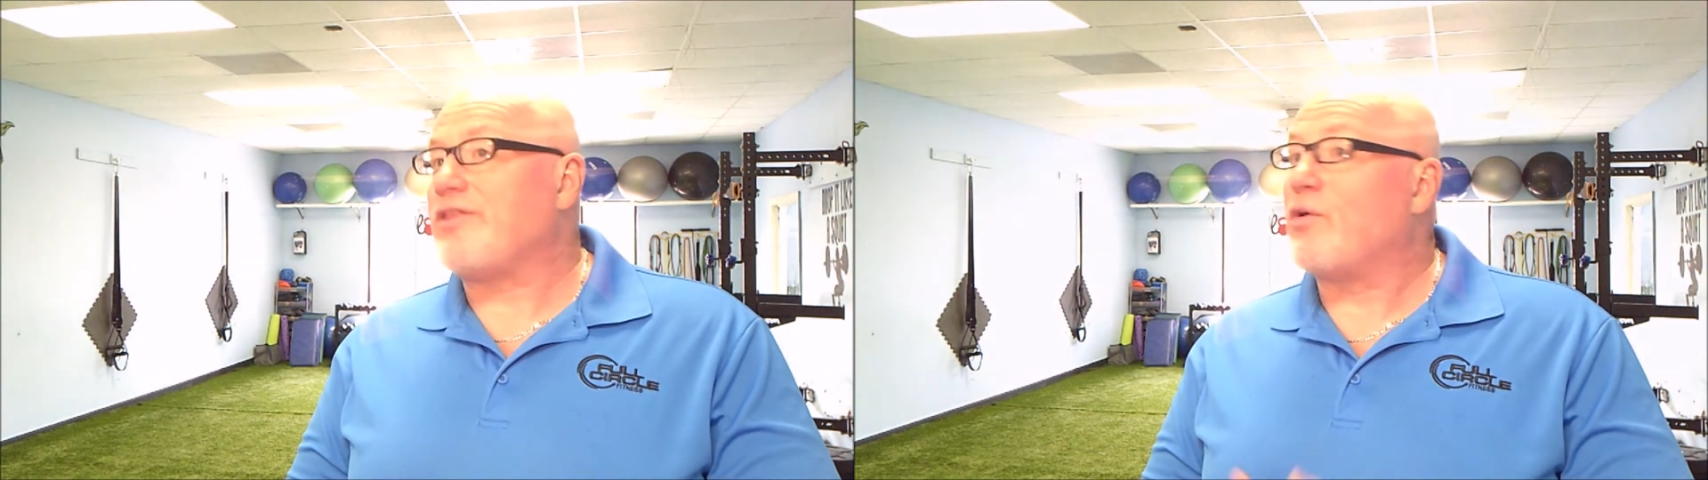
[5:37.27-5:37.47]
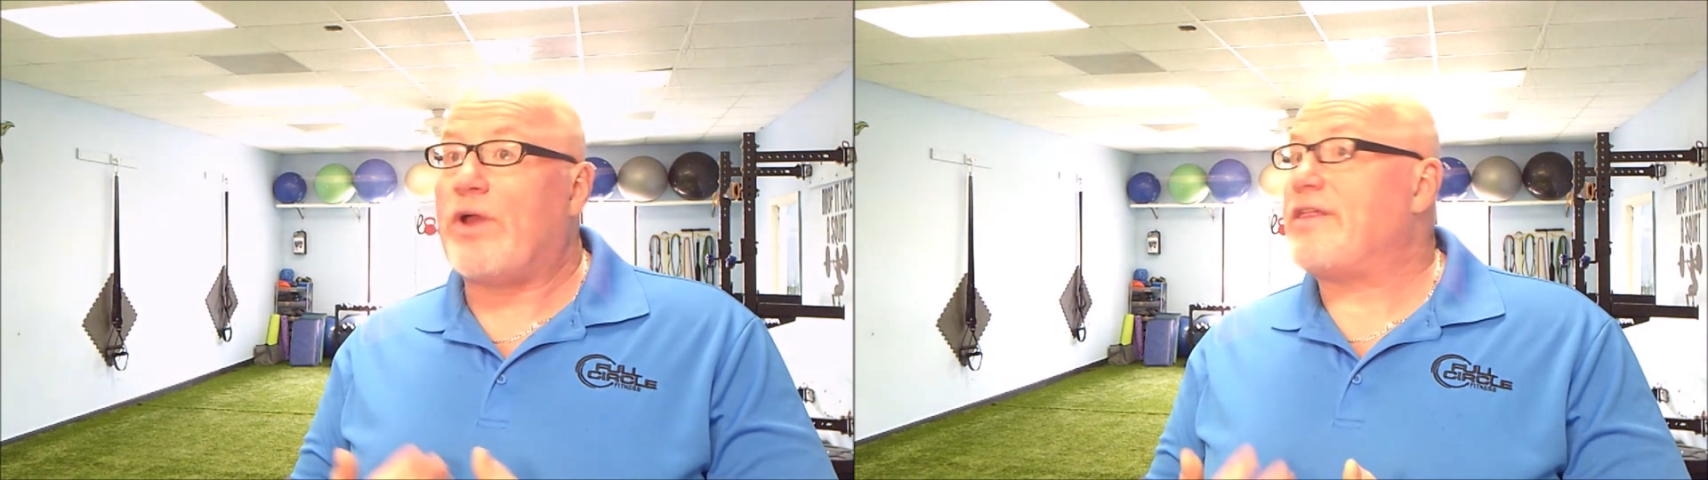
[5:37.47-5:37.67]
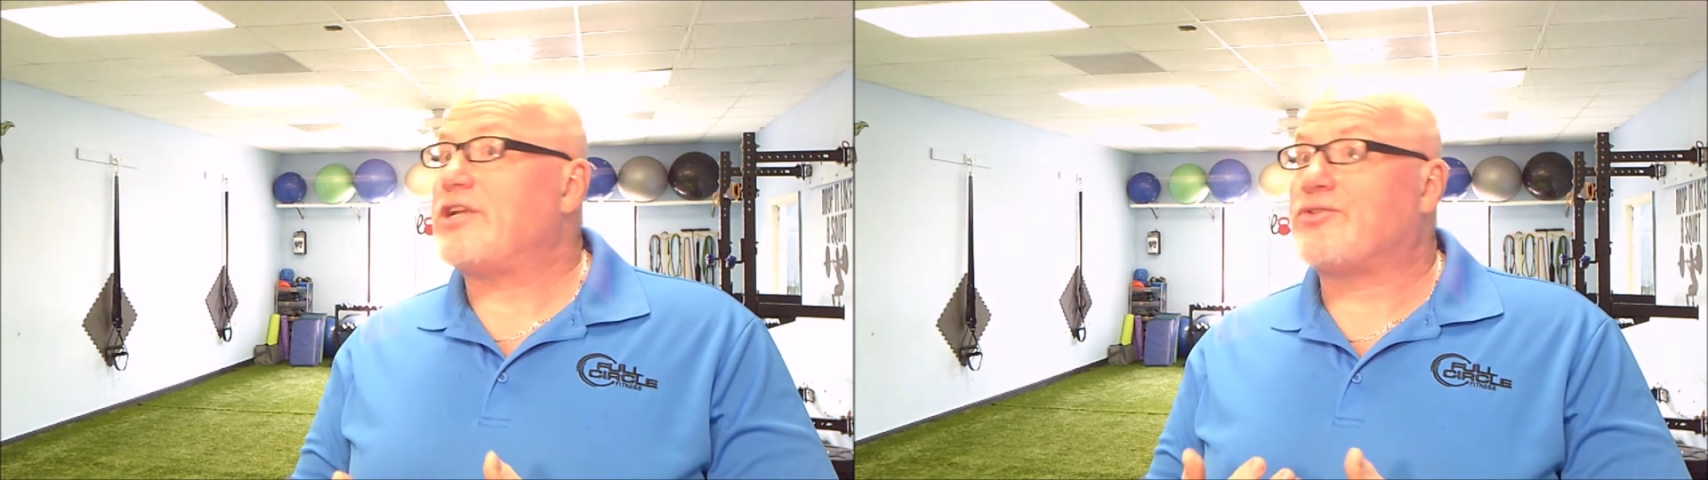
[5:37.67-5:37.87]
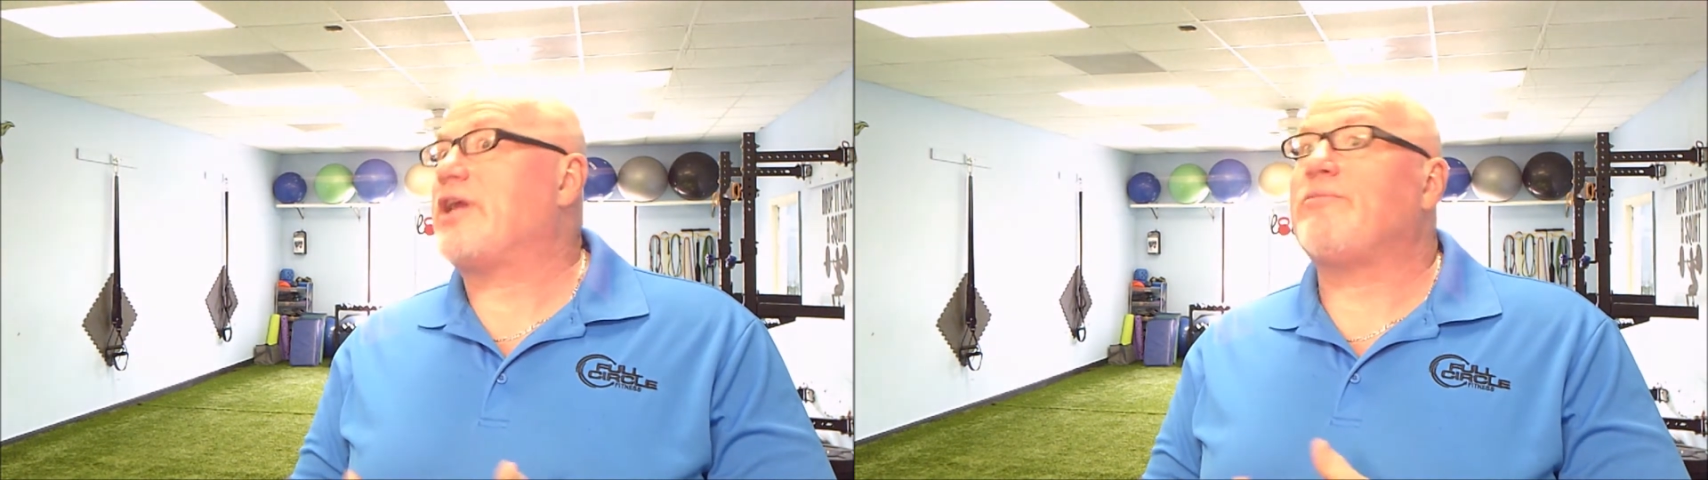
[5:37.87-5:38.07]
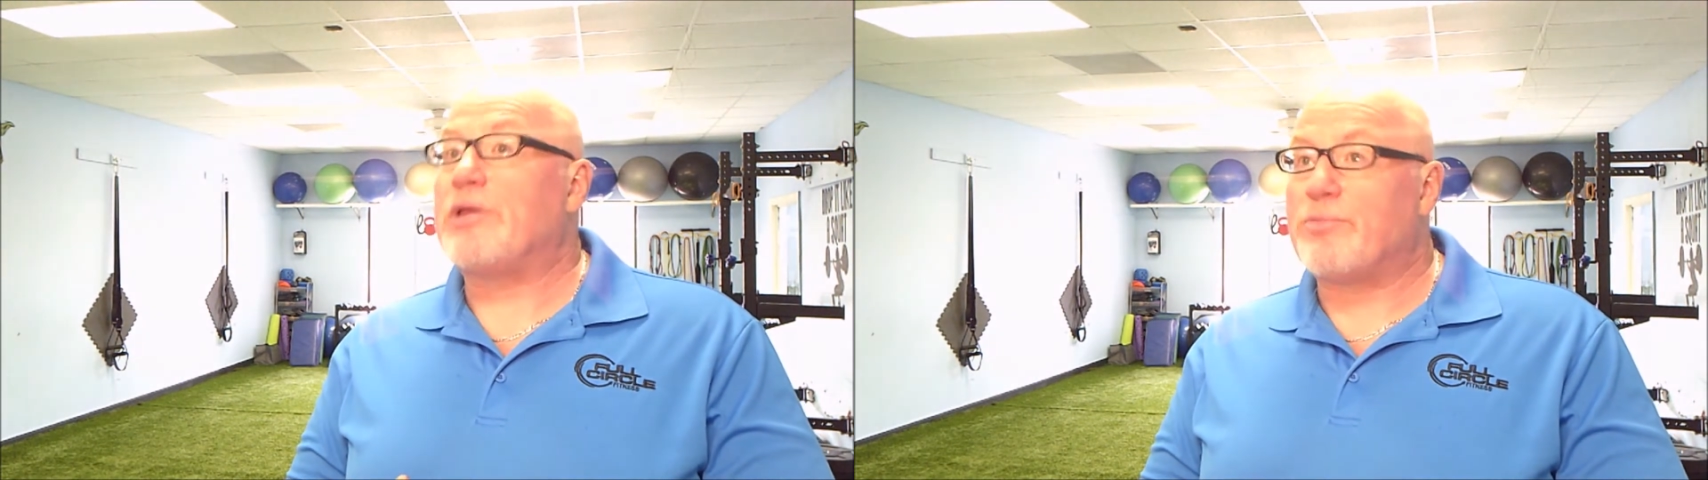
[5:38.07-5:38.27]
way they train
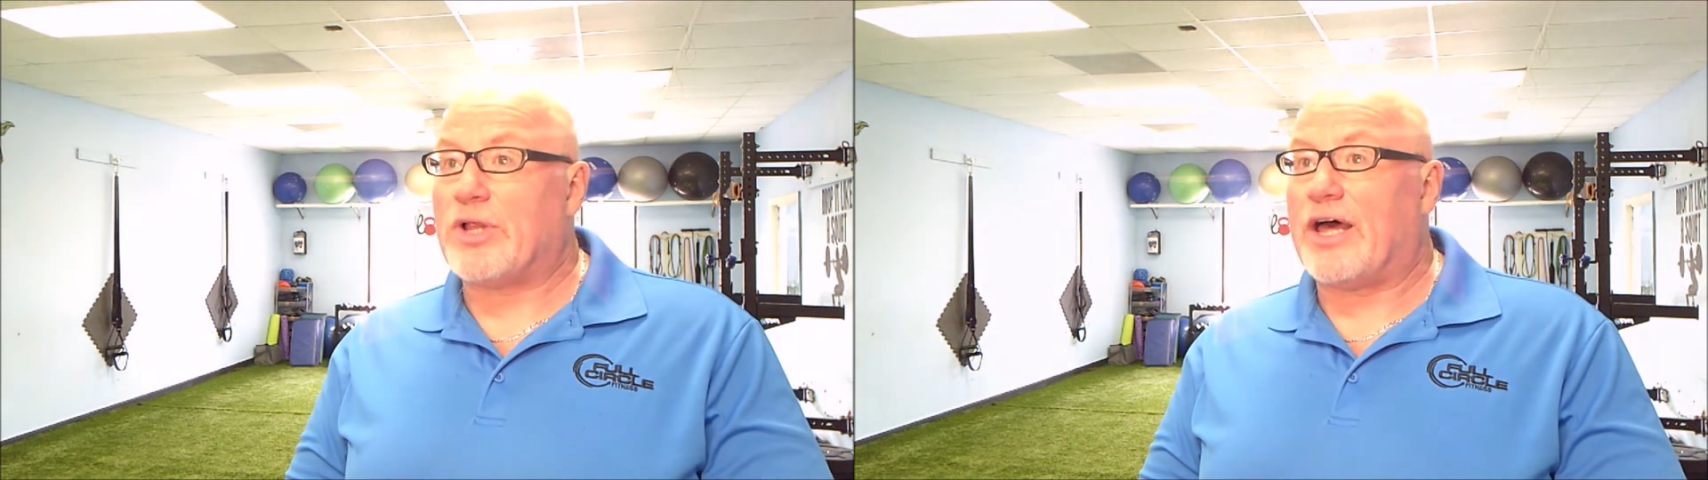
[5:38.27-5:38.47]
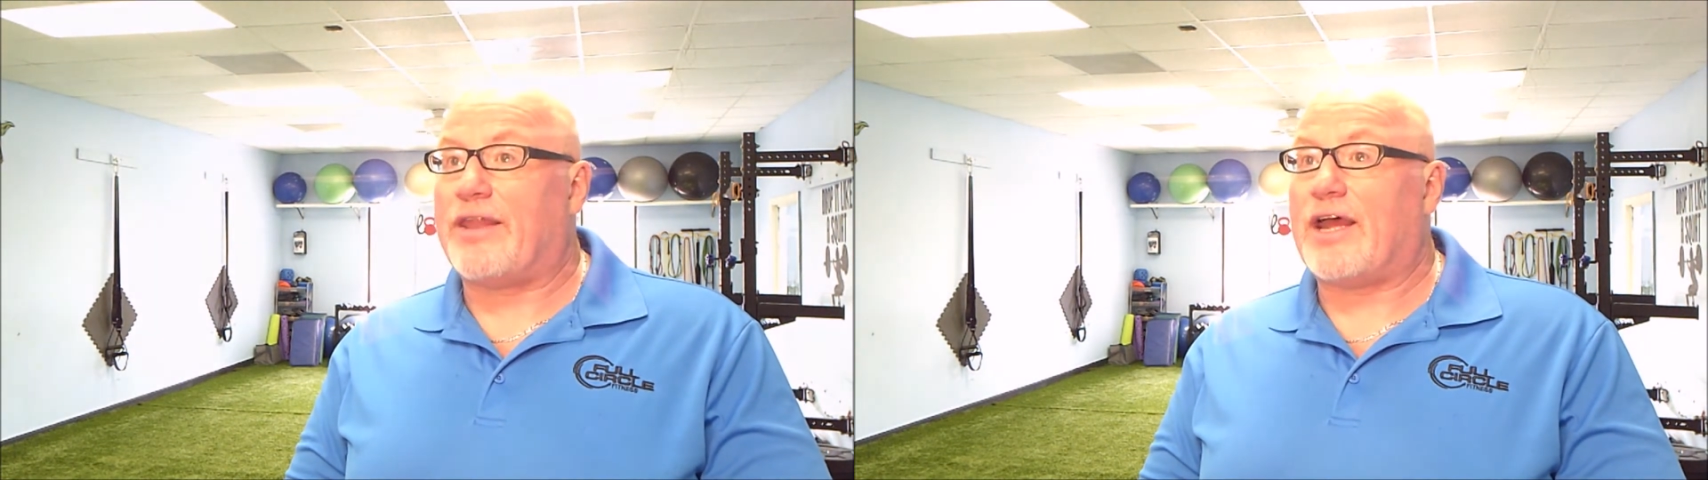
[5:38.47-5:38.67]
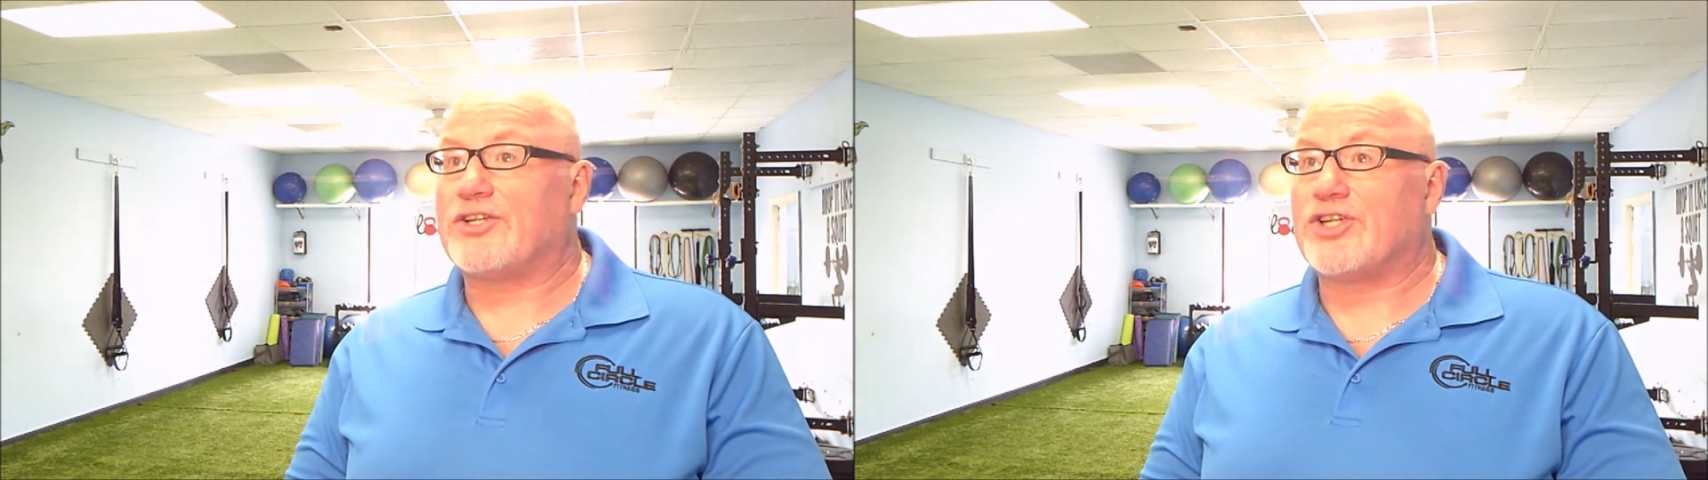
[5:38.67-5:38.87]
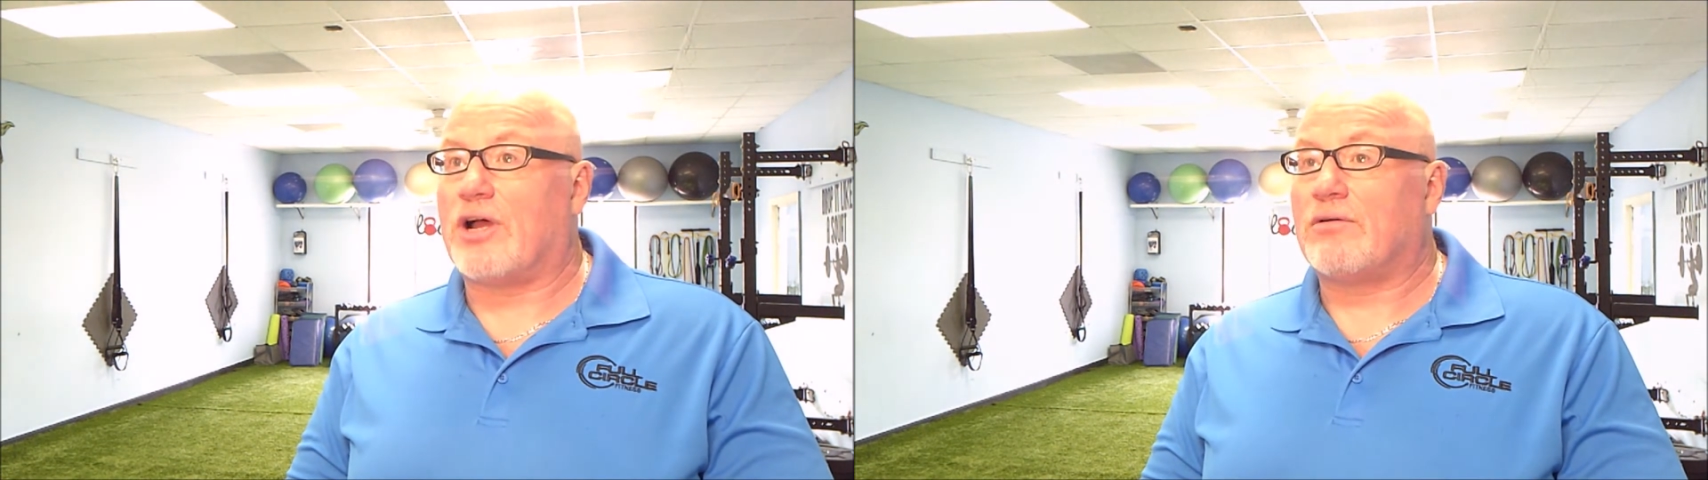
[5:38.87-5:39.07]
people on that show.